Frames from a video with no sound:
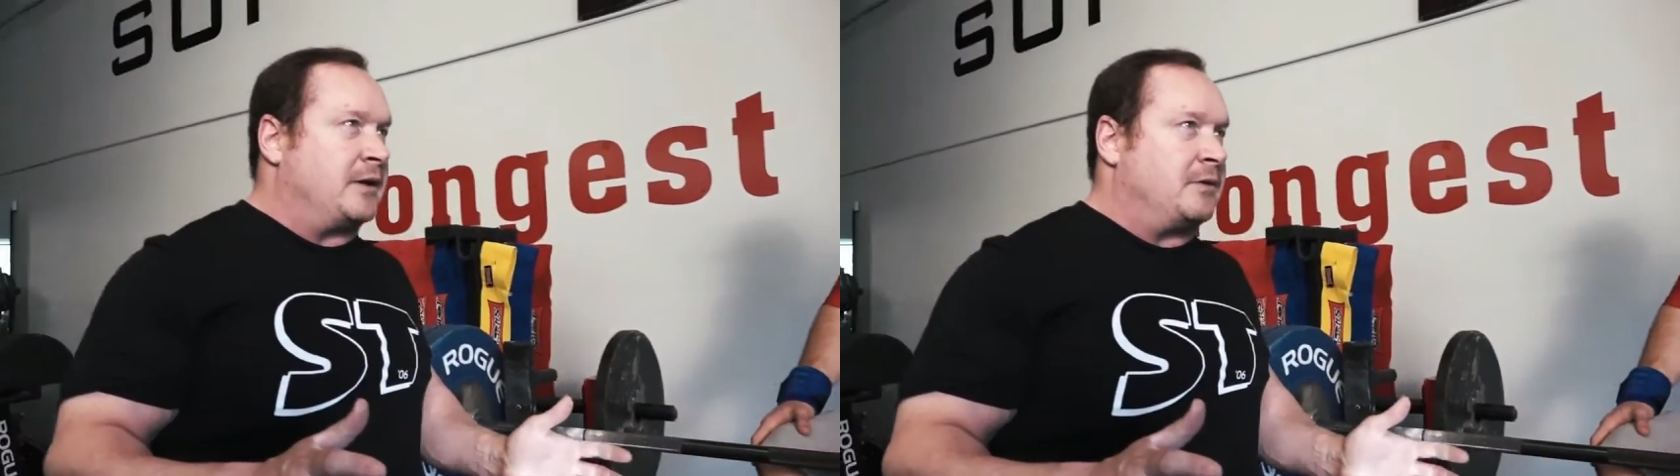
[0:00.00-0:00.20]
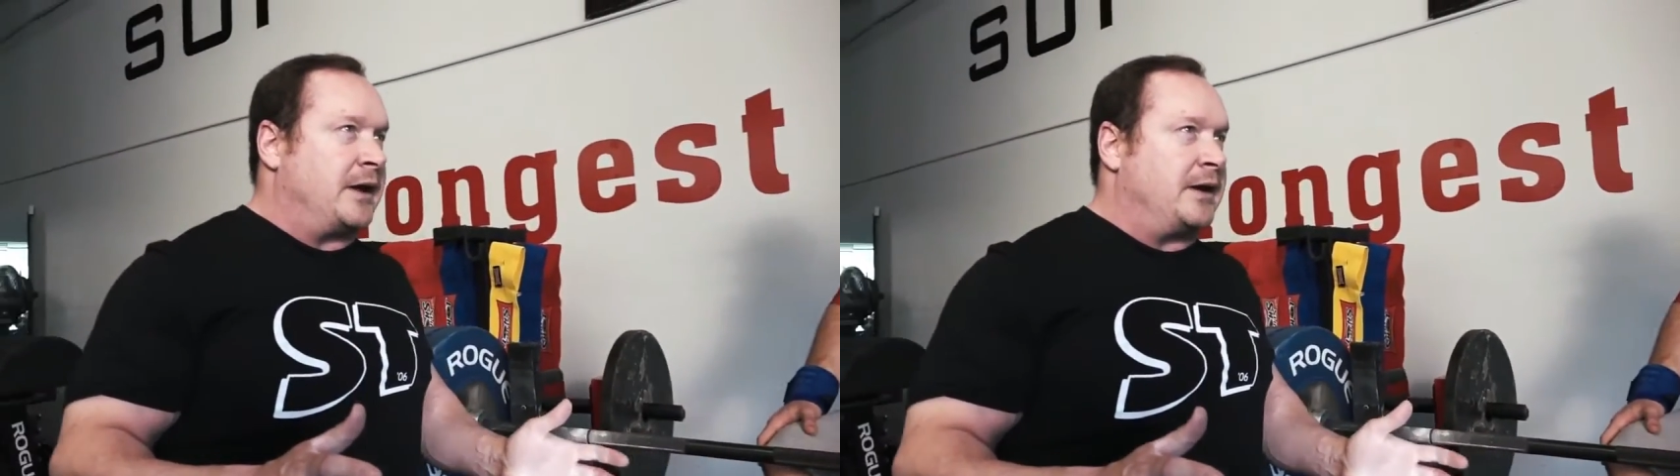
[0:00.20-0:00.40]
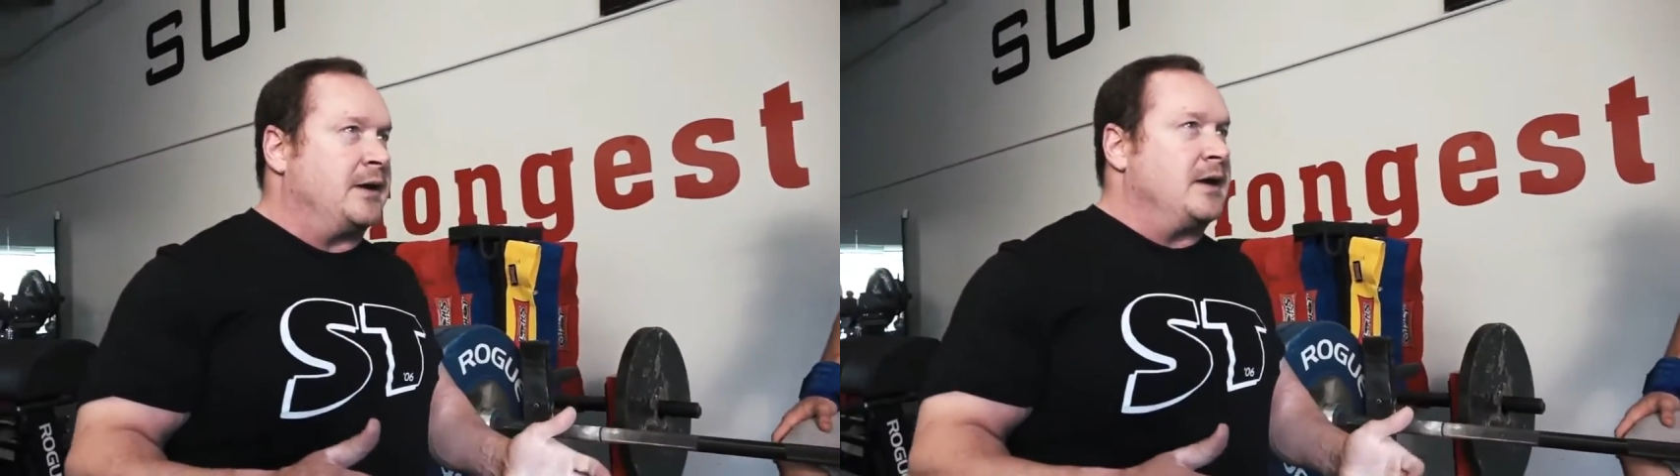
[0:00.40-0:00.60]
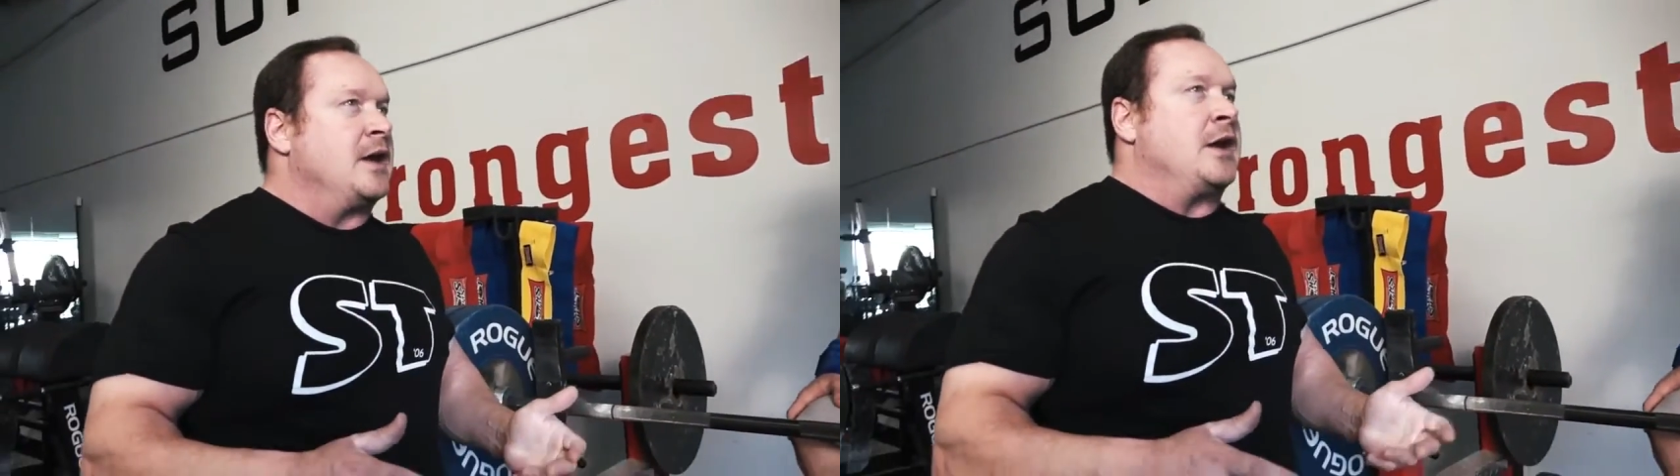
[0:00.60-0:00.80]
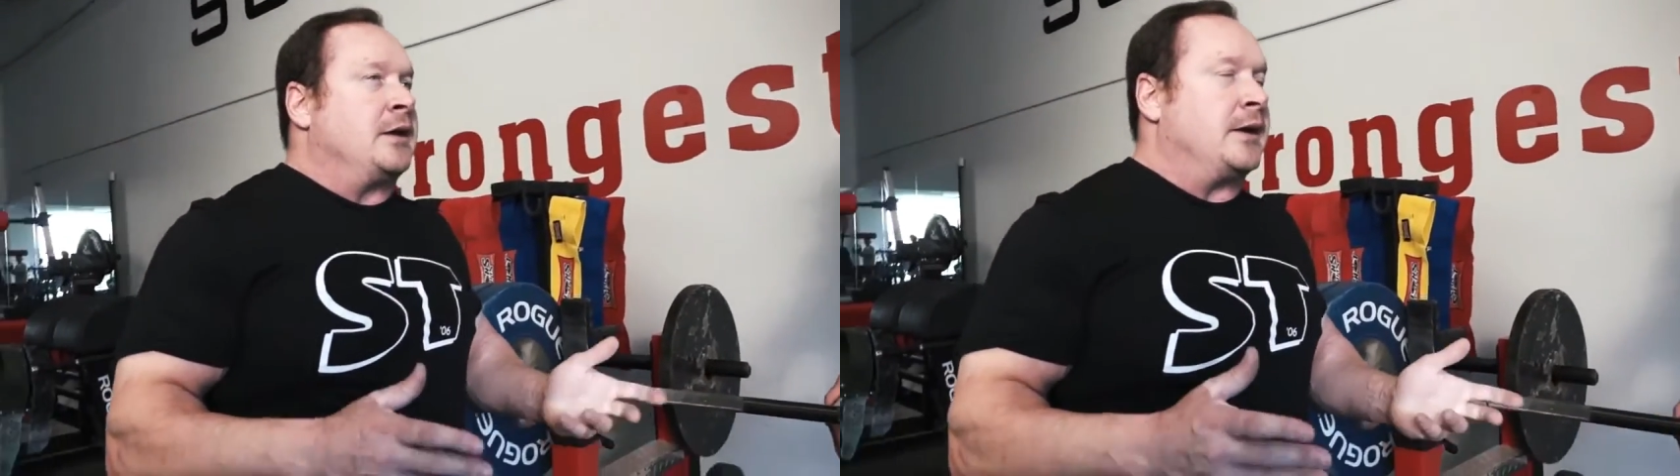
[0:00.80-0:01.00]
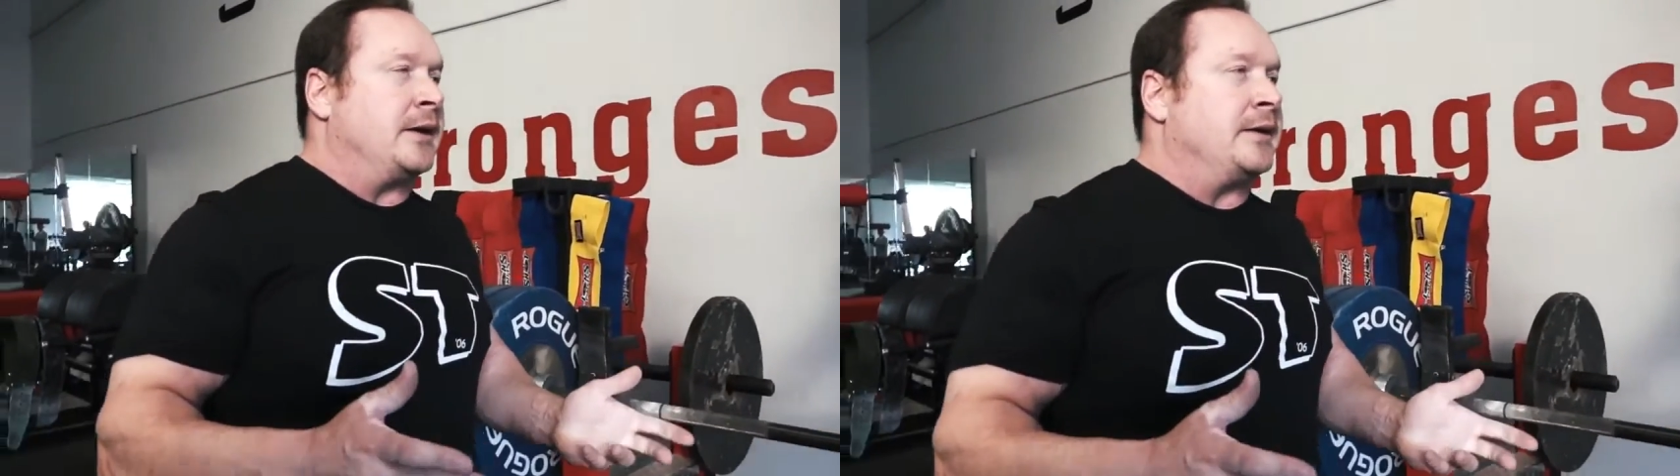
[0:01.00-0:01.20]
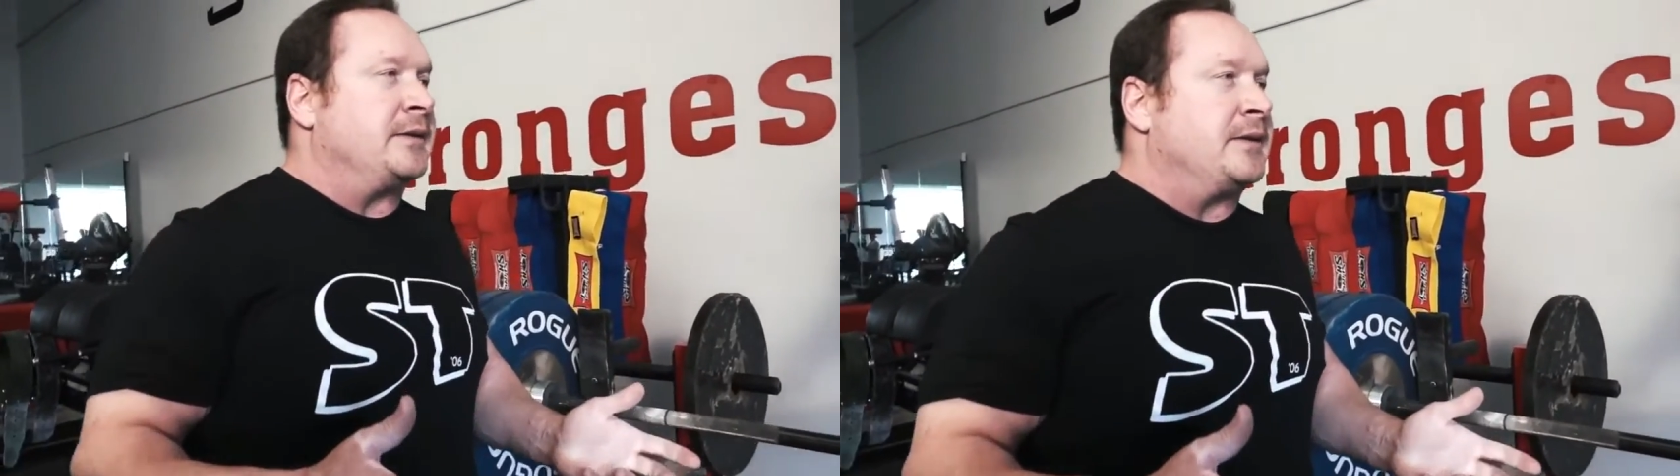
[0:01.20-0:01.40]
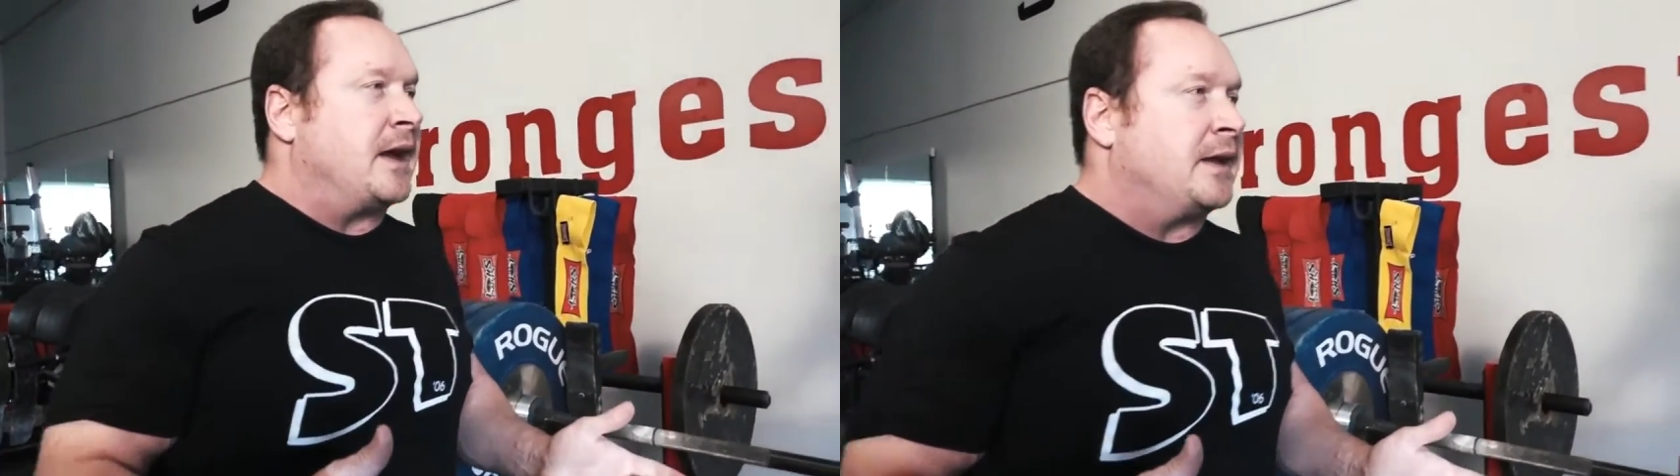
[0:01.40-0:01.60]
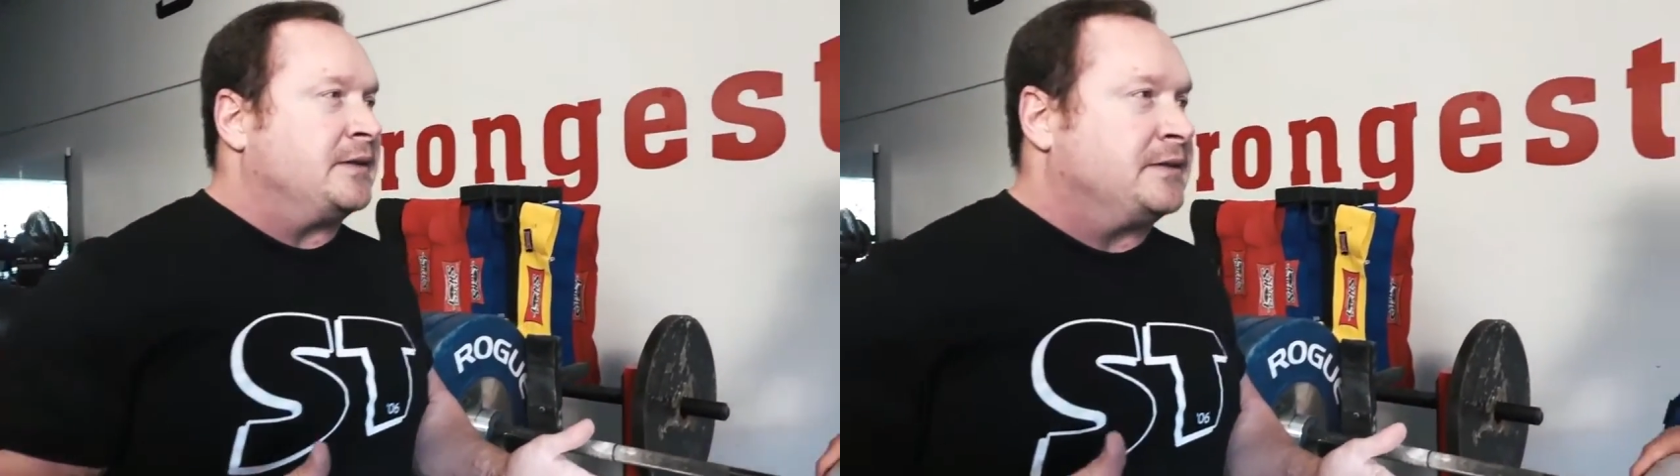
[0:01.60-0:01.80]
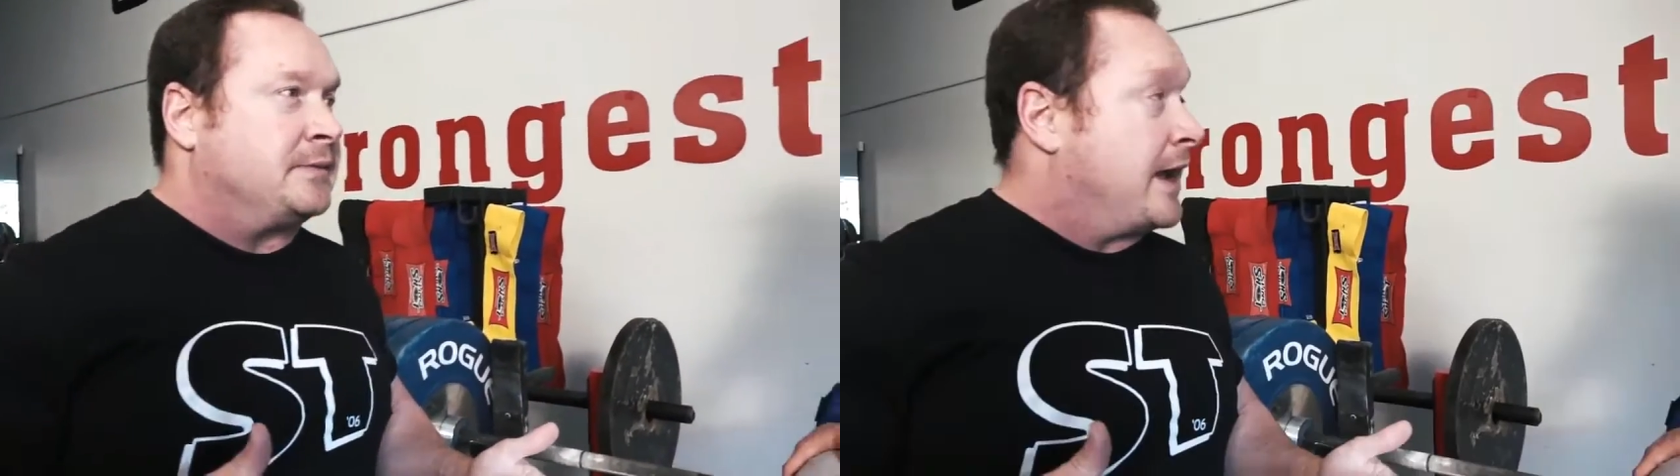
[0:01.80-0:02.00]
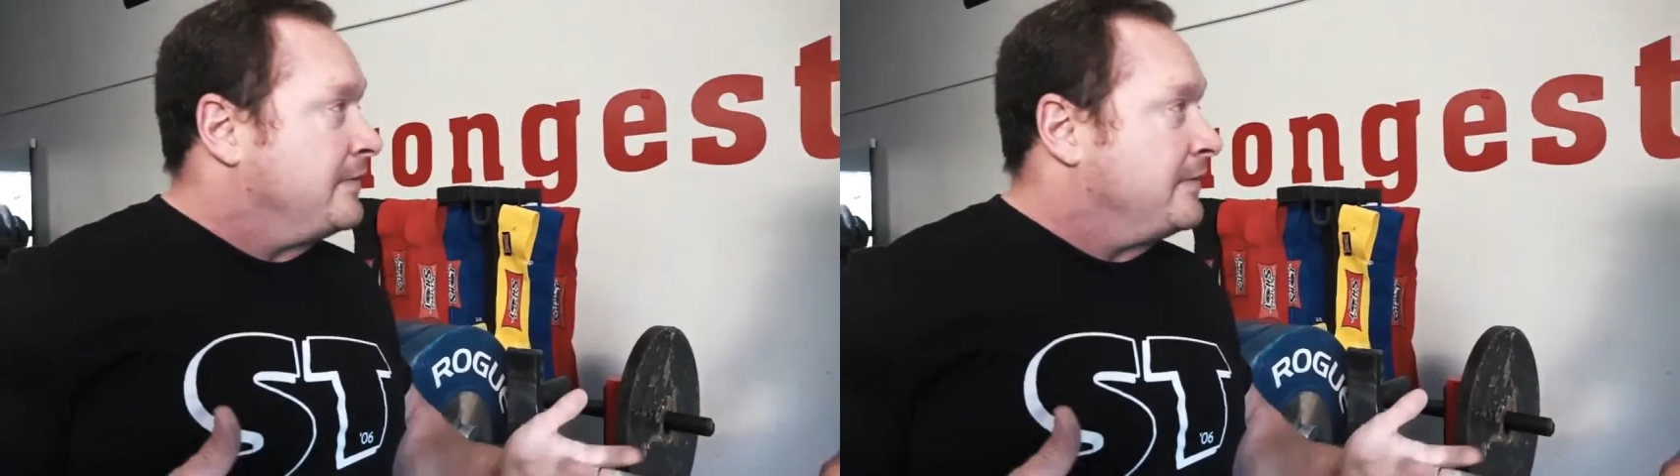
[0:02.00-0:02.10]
right away. I